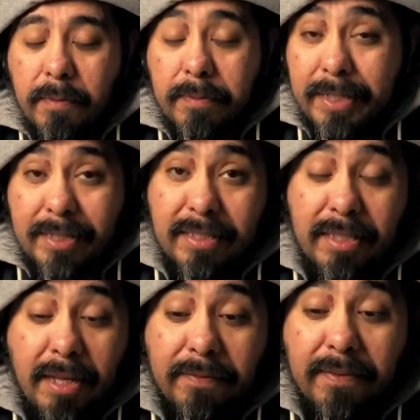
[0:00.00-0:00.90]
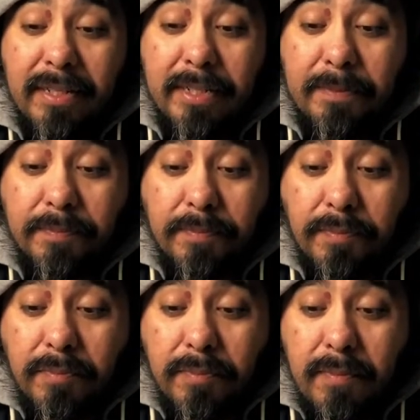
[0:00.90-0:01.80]
This is definitely
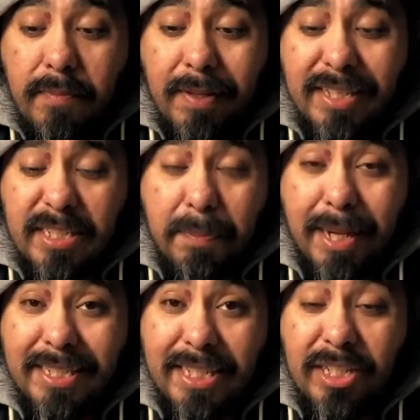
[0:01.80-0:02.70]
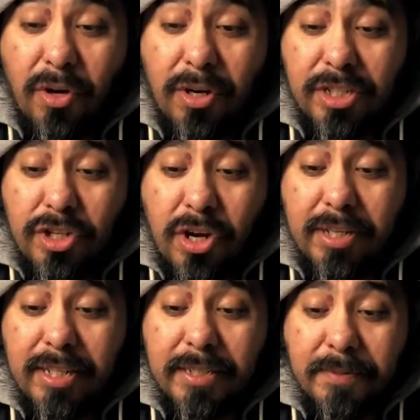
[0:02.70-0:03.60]
a spicy dark
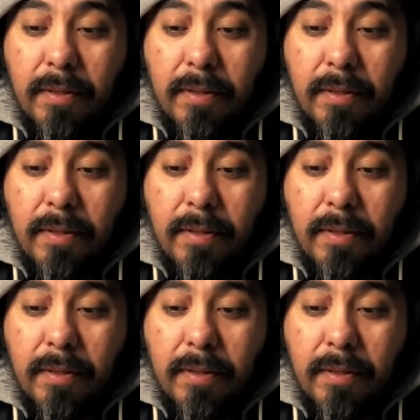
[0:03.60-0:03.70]
chocolate.